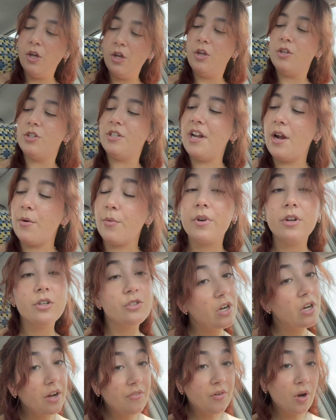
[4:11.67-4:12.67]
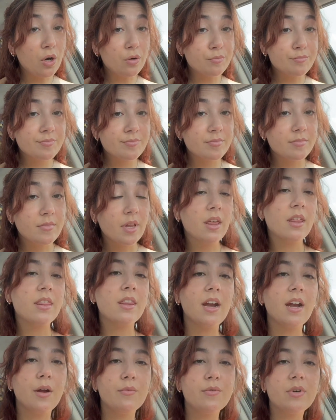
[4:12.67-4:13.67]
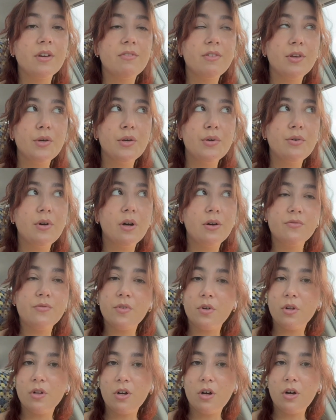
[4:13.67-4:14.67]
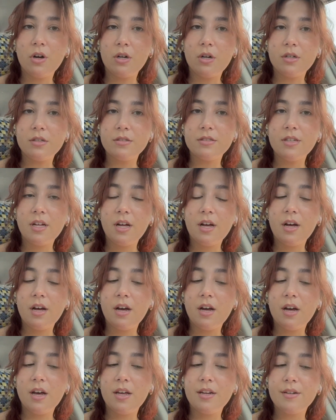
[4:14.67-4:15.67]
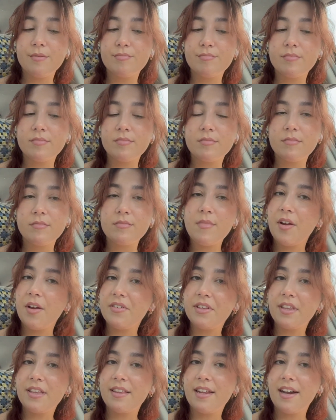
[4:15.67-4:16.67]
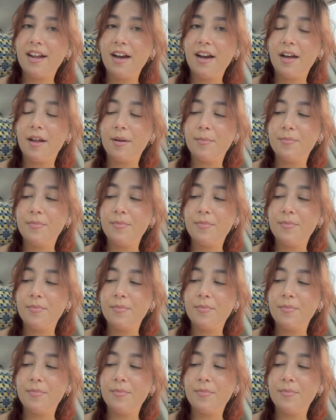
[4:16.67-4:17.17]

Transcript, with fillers: So now we're gonna drive home and then I will give you a full haul on everything that I got.